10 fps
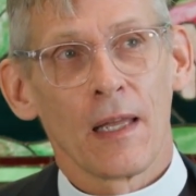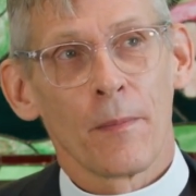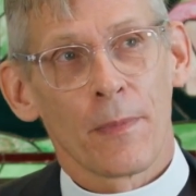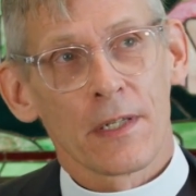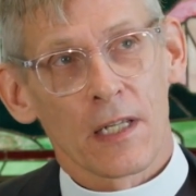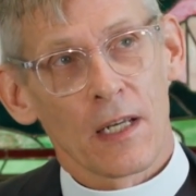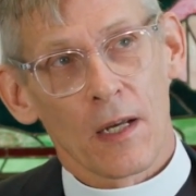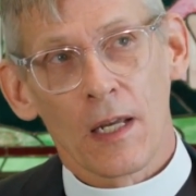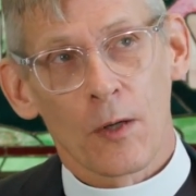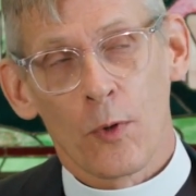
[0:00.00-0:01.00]
this
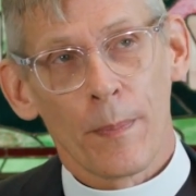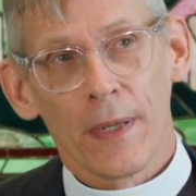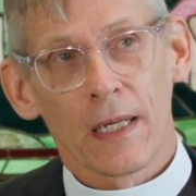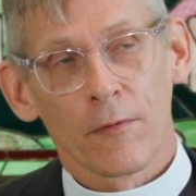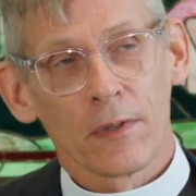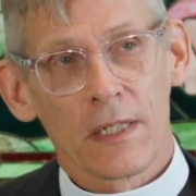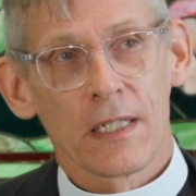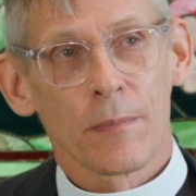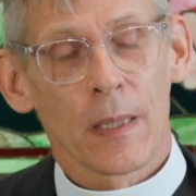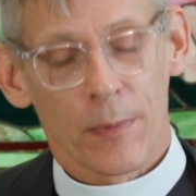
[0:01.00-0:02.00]
equipping and
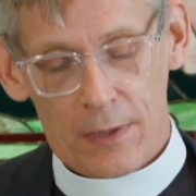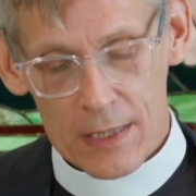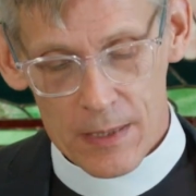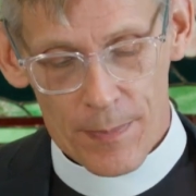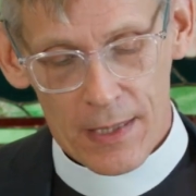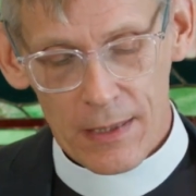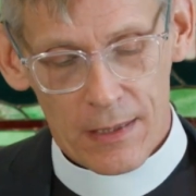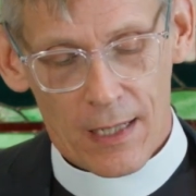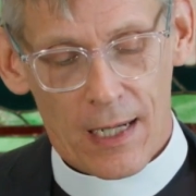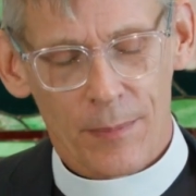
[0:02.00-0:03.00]
releasing people is spending
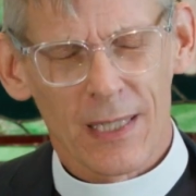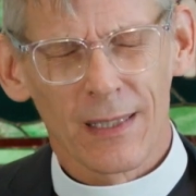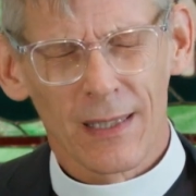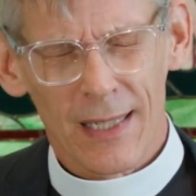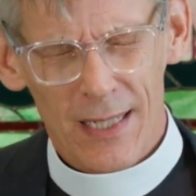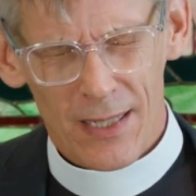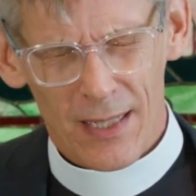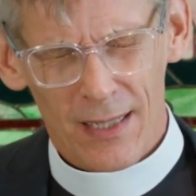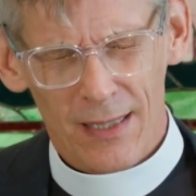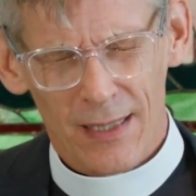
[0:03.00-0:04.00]
time to
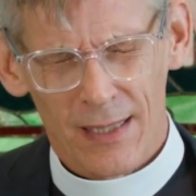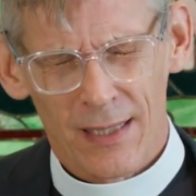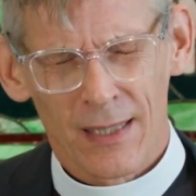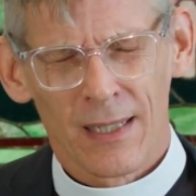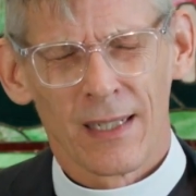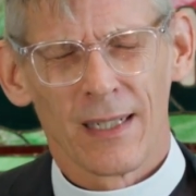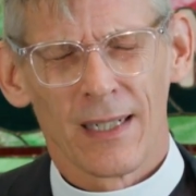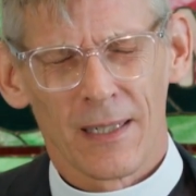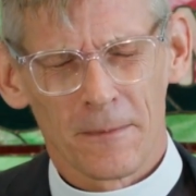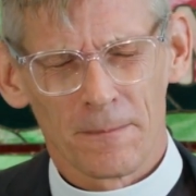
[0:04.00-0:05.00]
listen
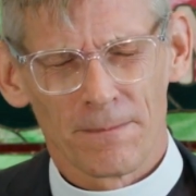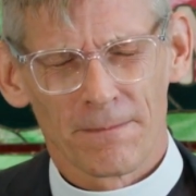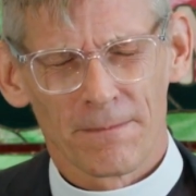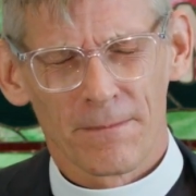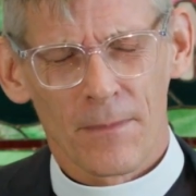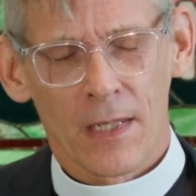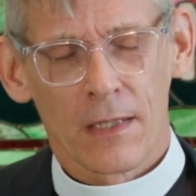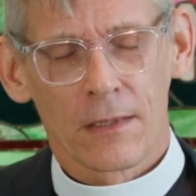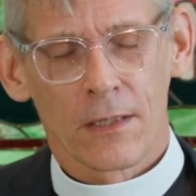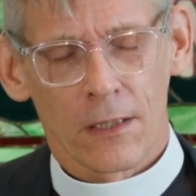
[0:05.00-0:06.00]

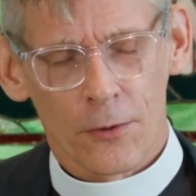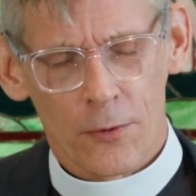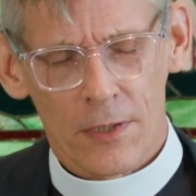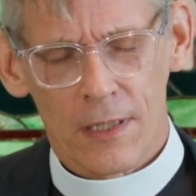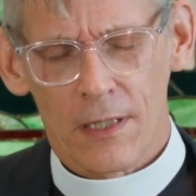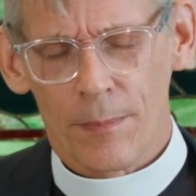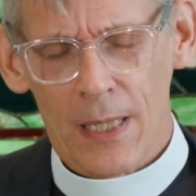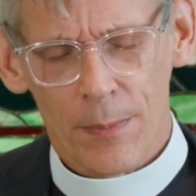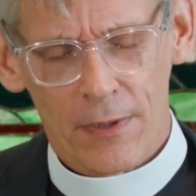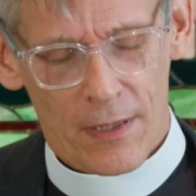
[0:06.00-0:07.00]
to clergy, to the
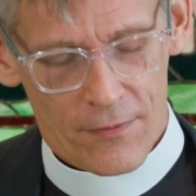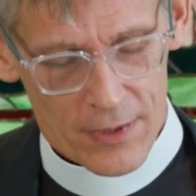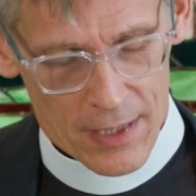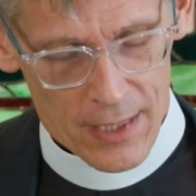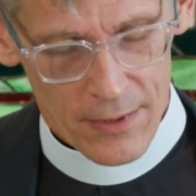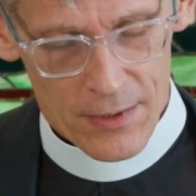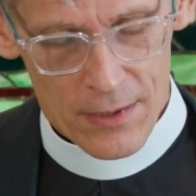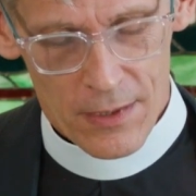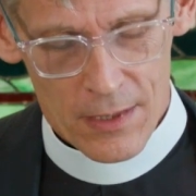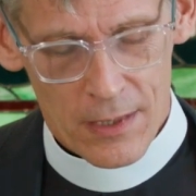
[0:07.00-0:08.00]
people of the
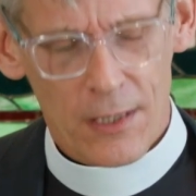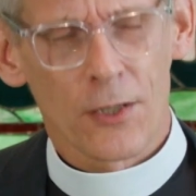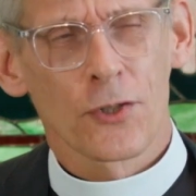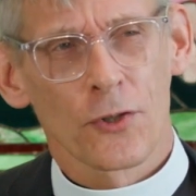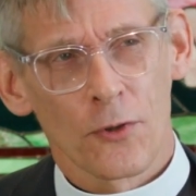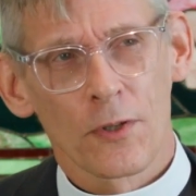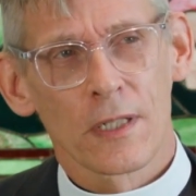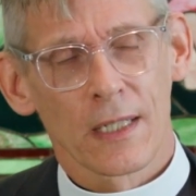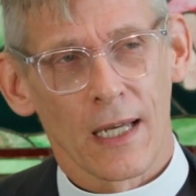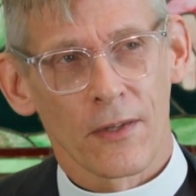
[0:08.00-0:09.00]
diocese, to discern
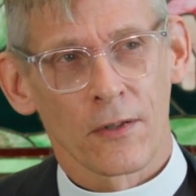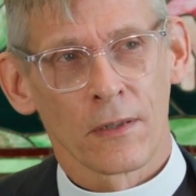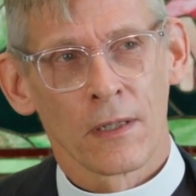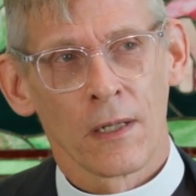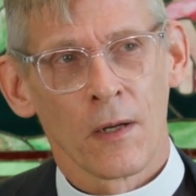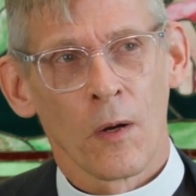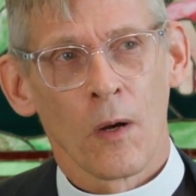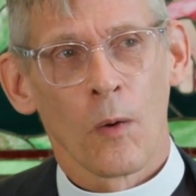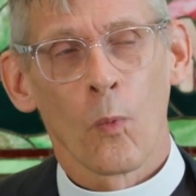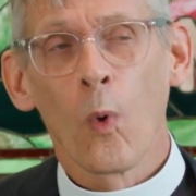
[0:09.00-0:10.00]
together
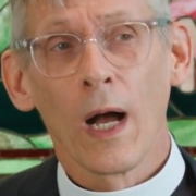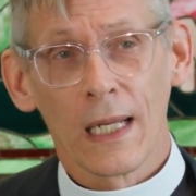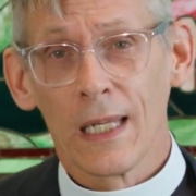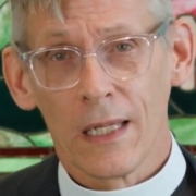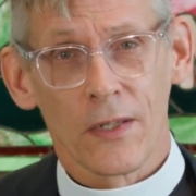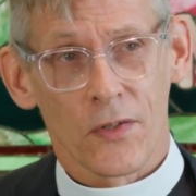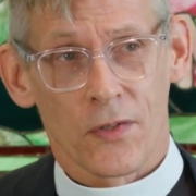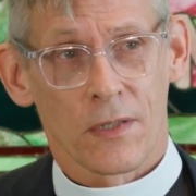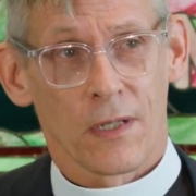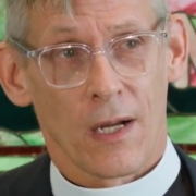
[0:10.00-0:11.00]
what
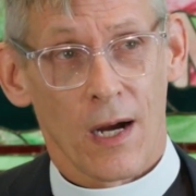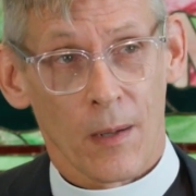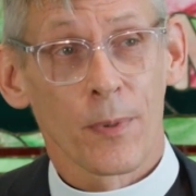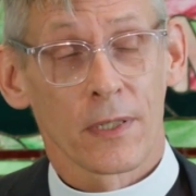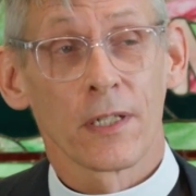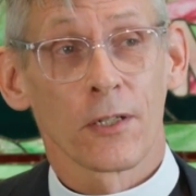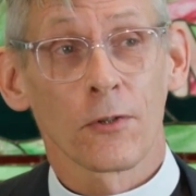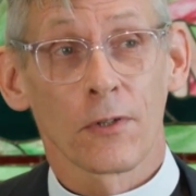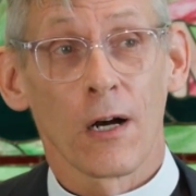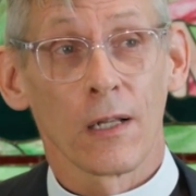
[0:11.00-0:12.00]
is our
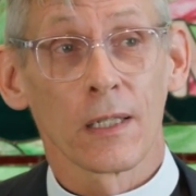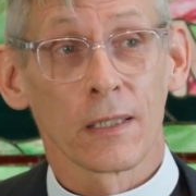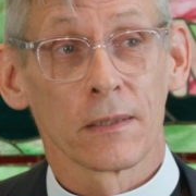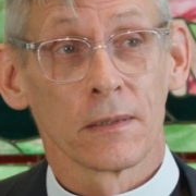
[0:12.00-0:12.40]
particular calling.